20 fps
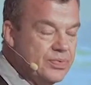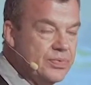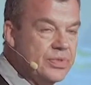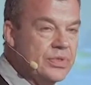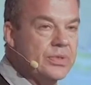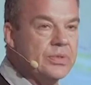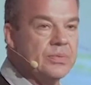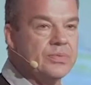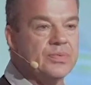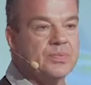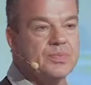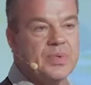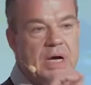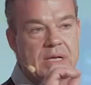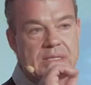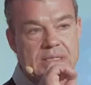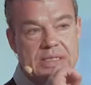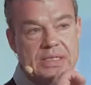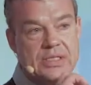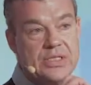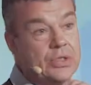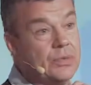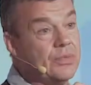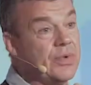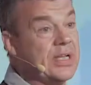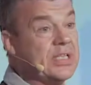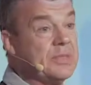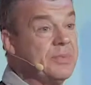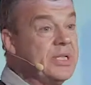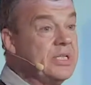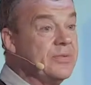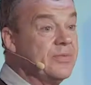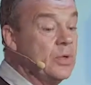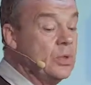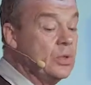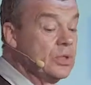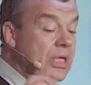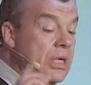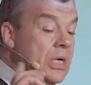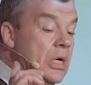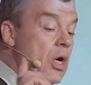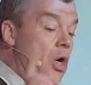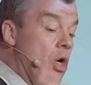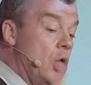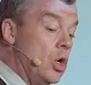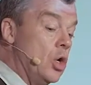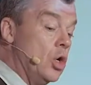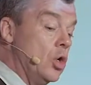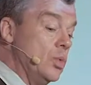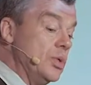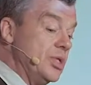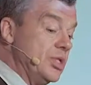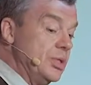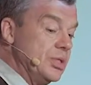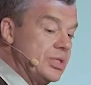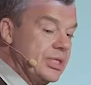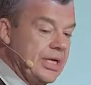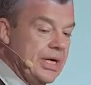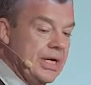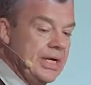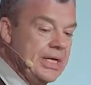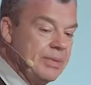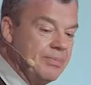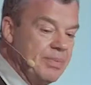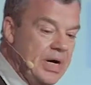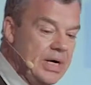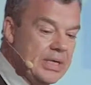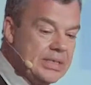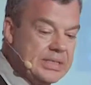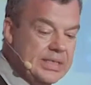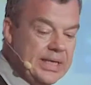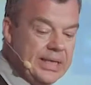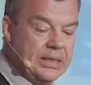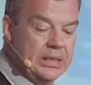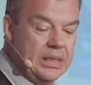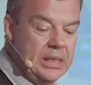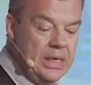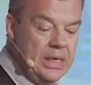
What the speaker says: The parsley soup recipes of old always used curly parsley.